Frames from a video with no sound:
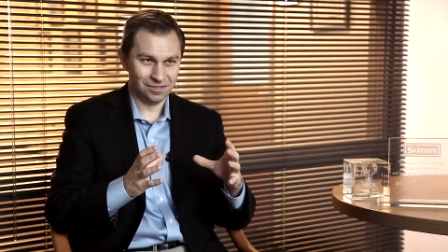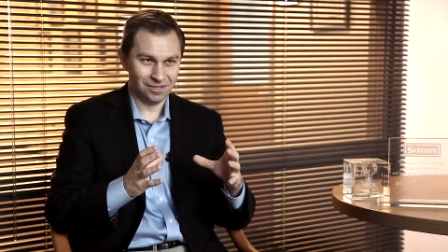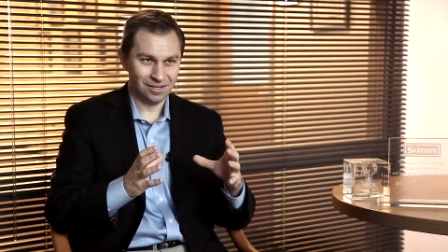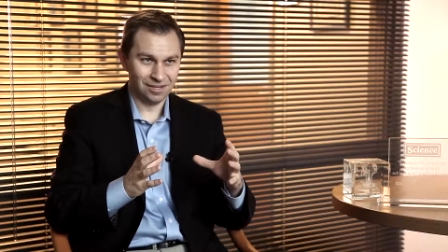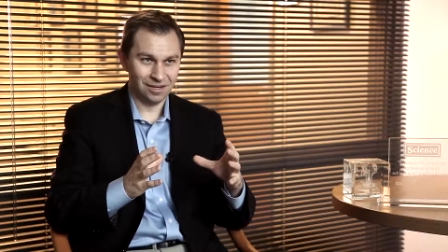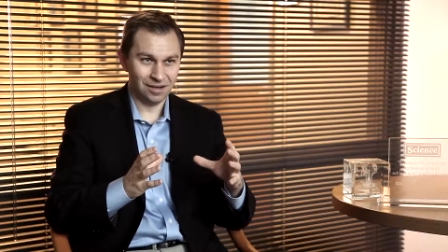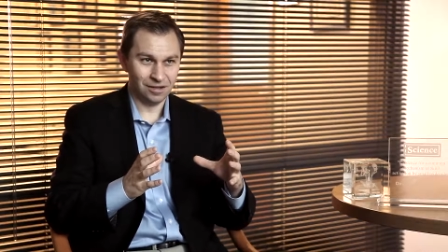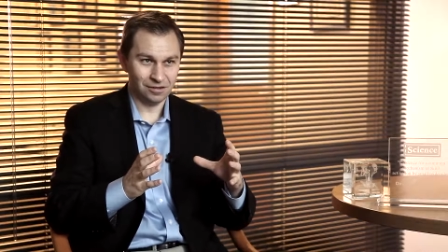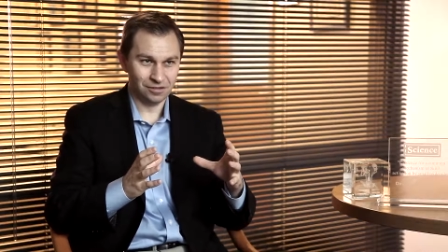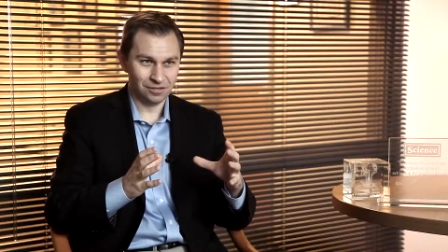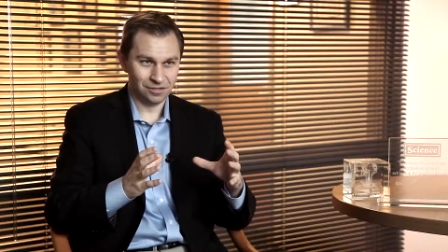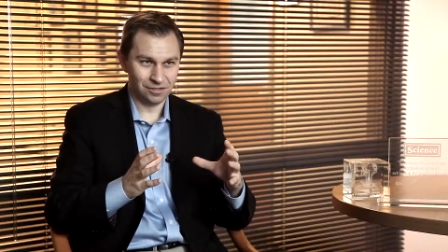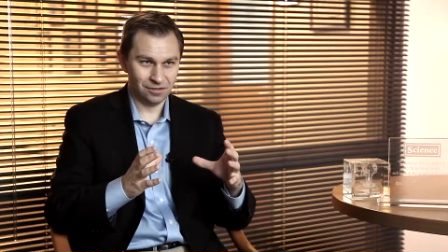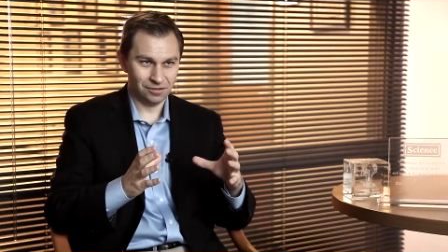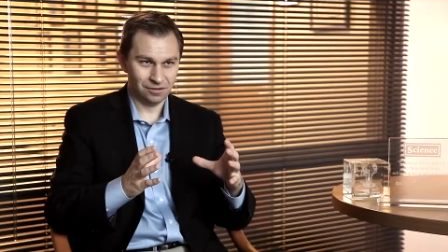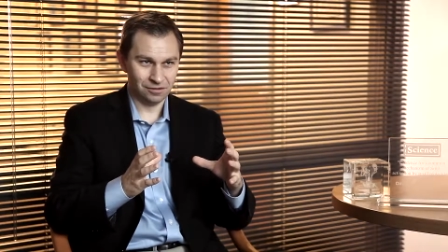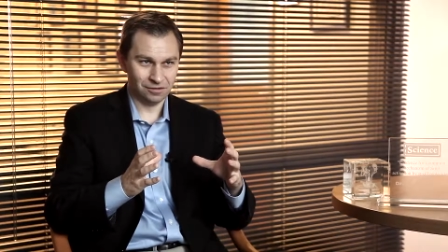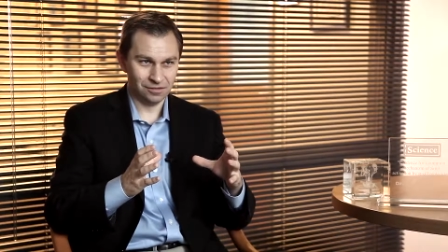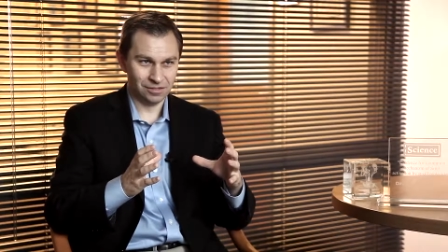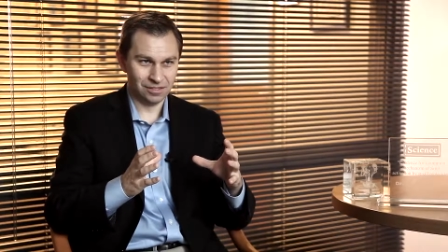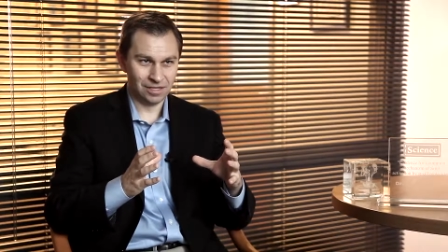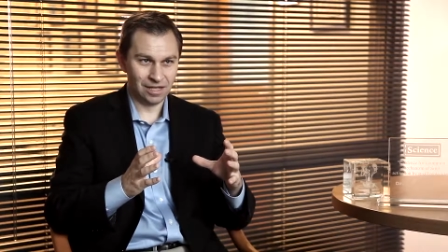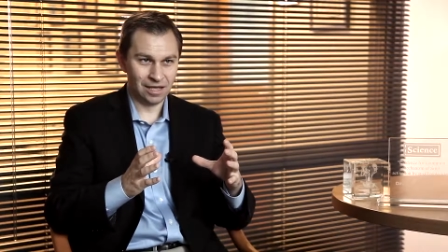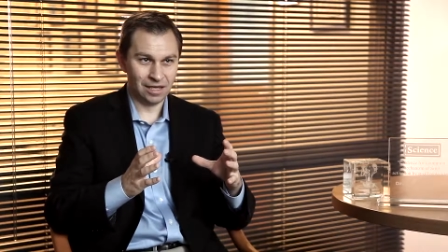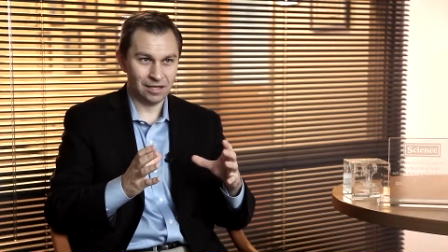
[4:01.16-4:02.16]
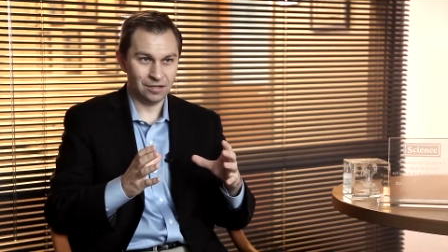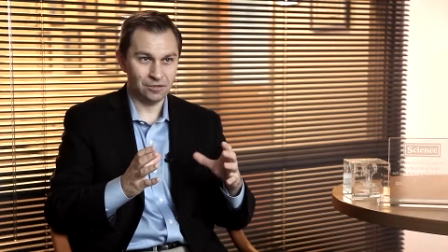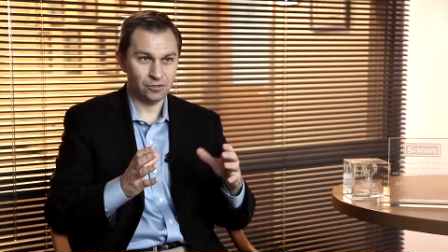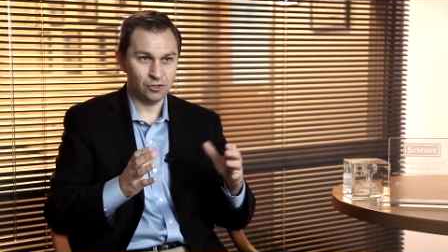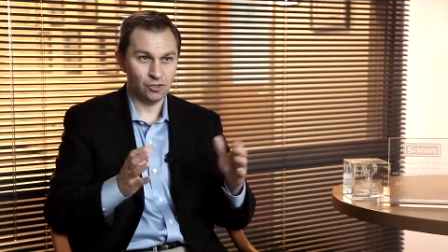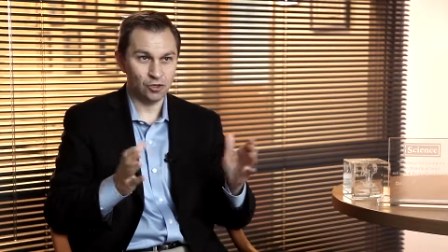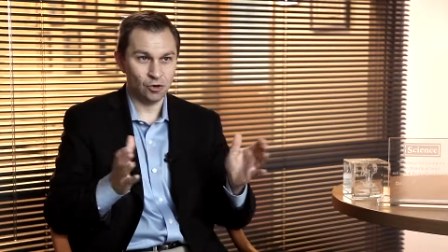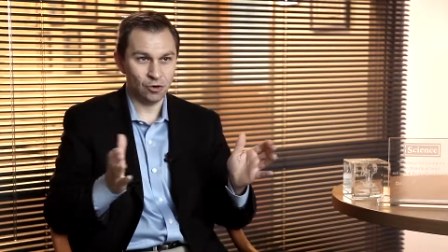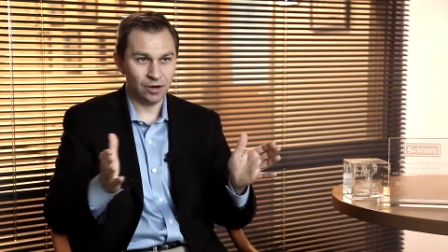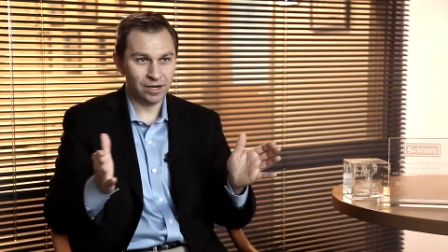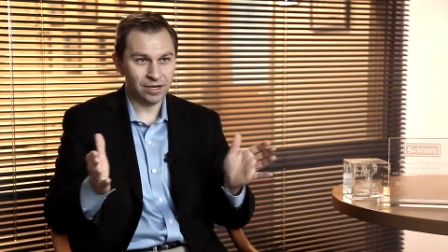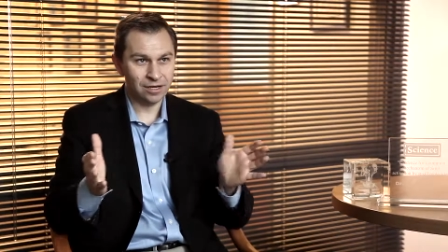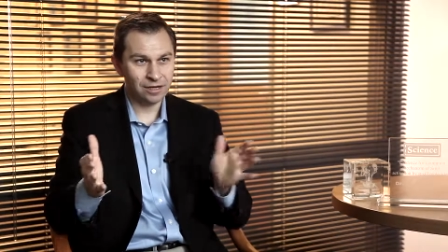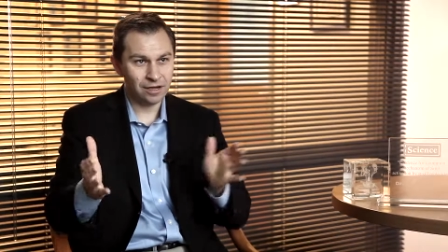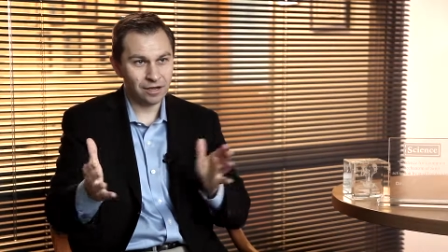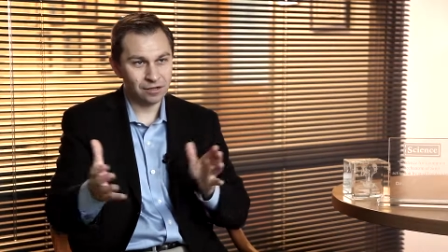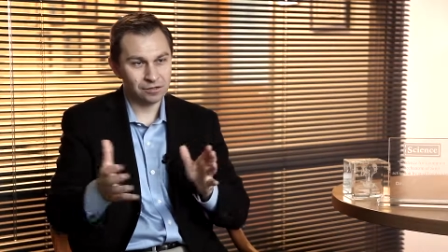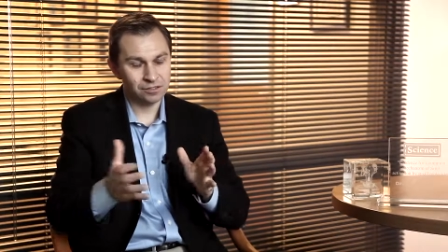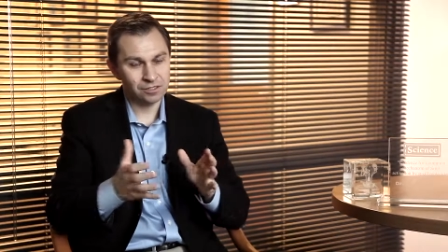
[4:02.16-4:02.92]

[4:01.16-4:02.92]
in our cells. They joined our